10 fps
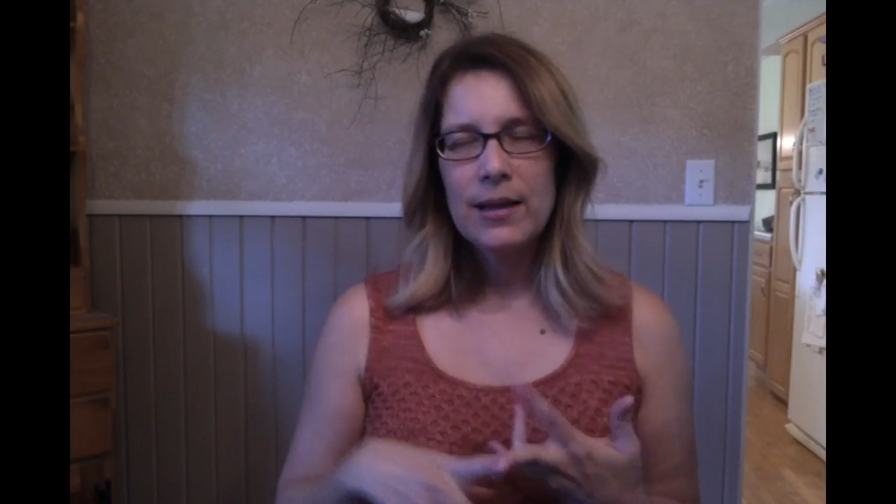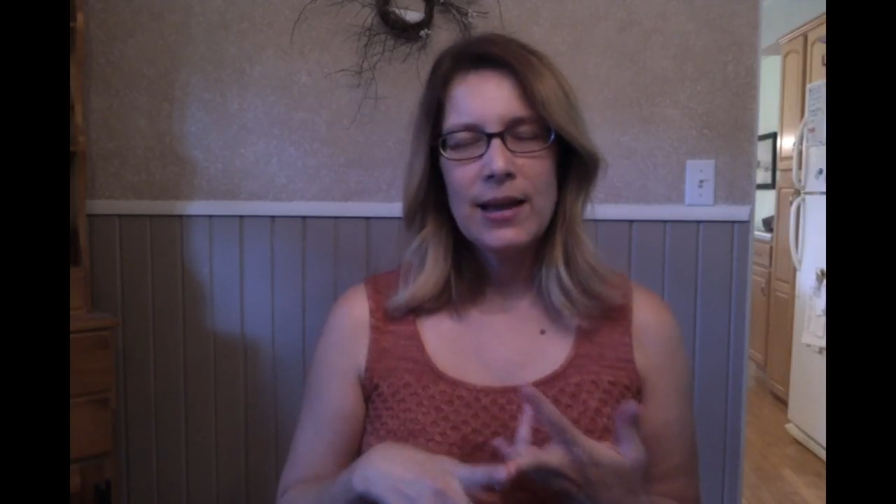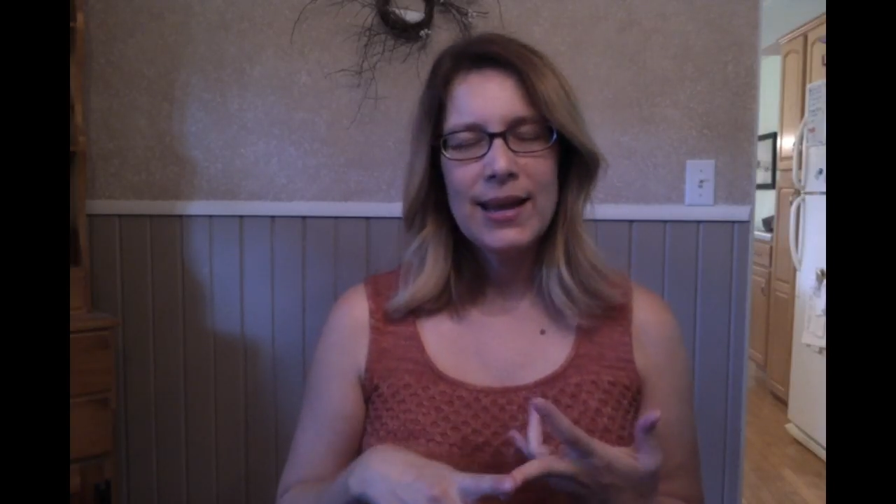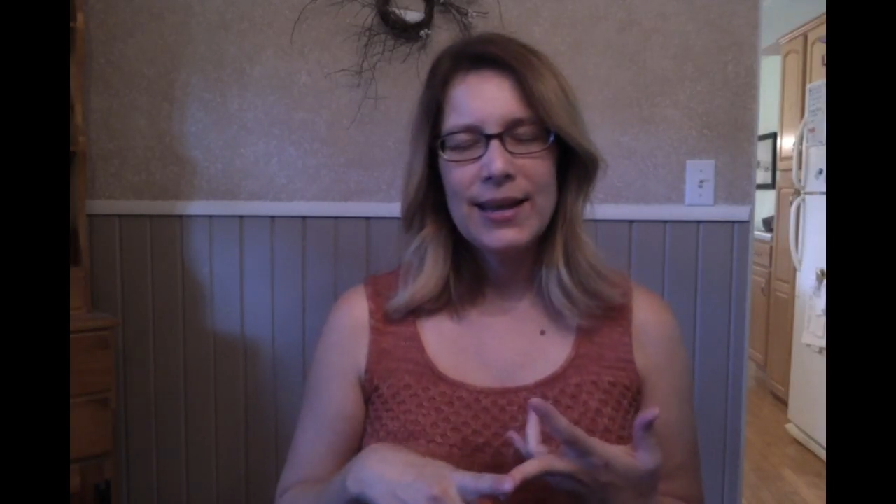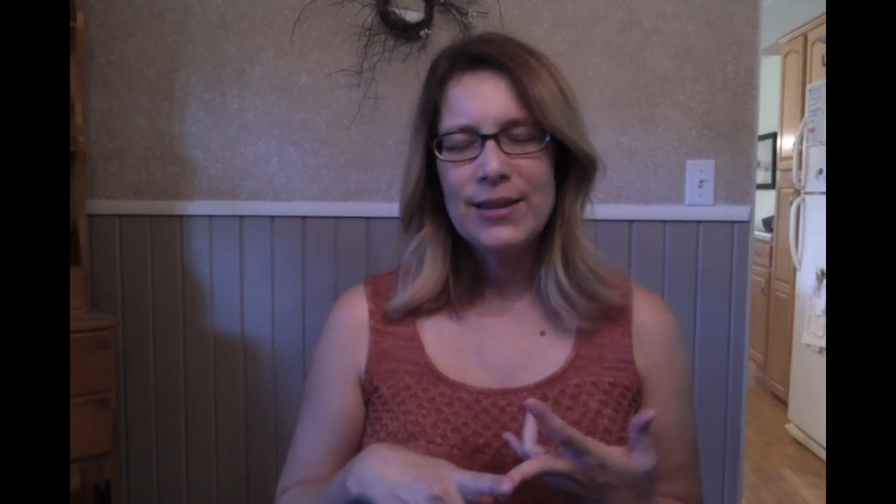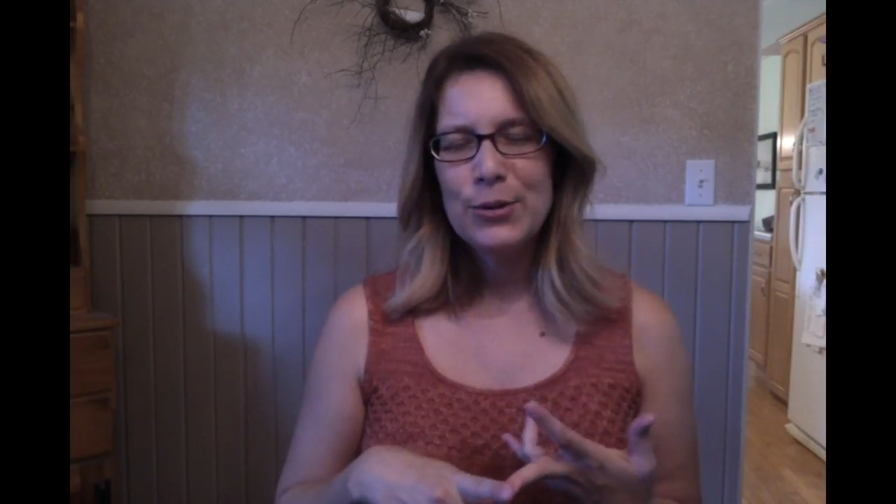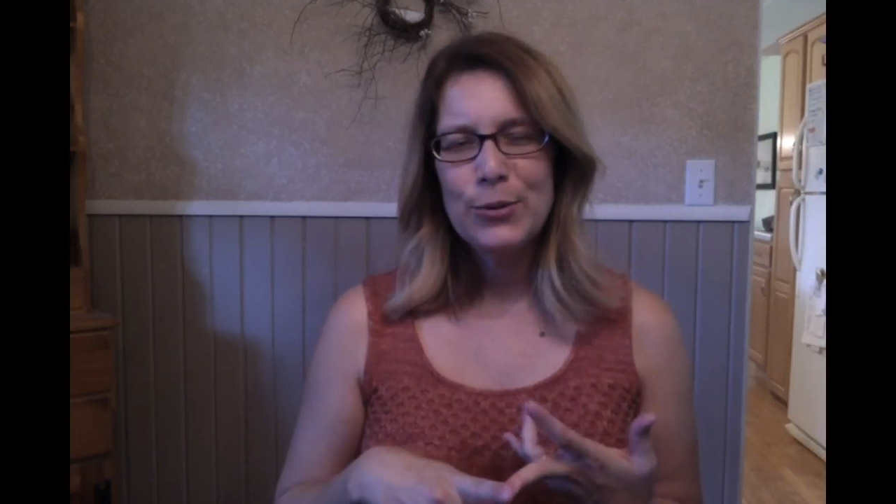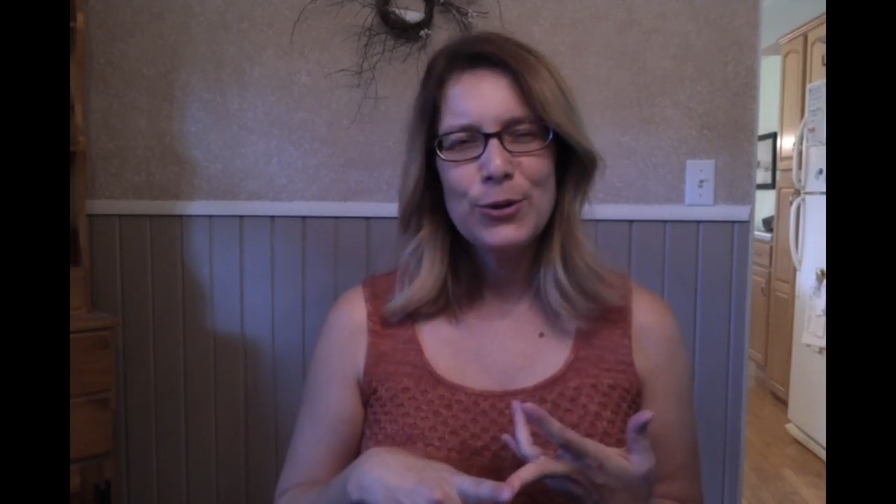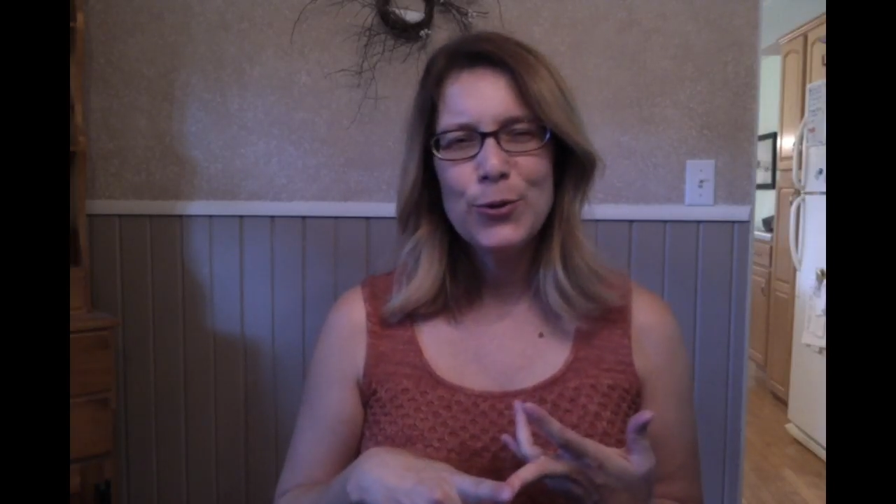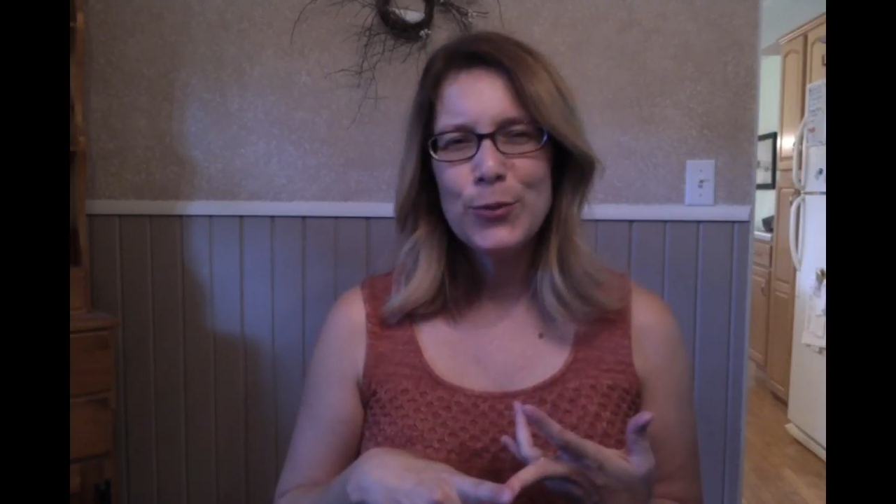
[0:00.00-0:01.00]
and I know
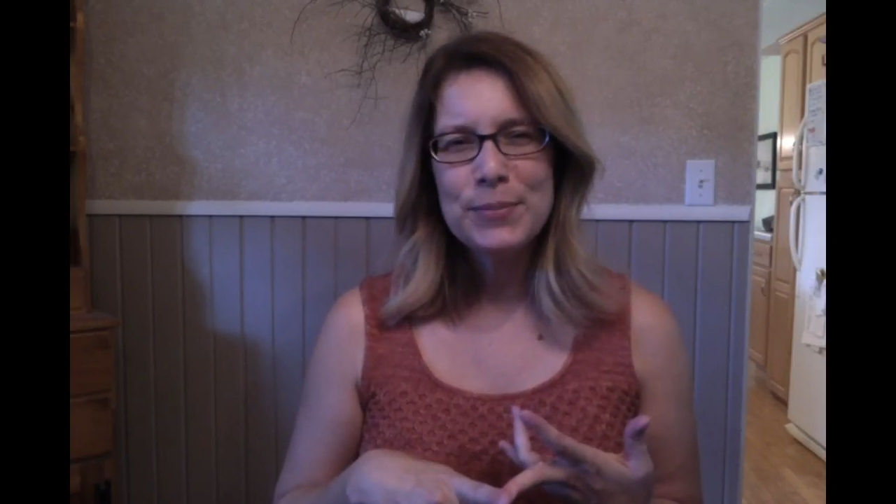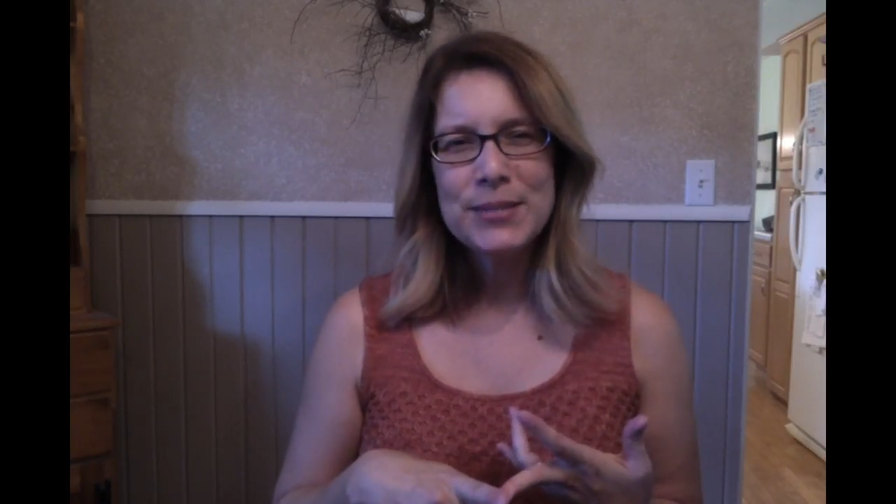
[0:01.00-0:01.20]
Cool Whip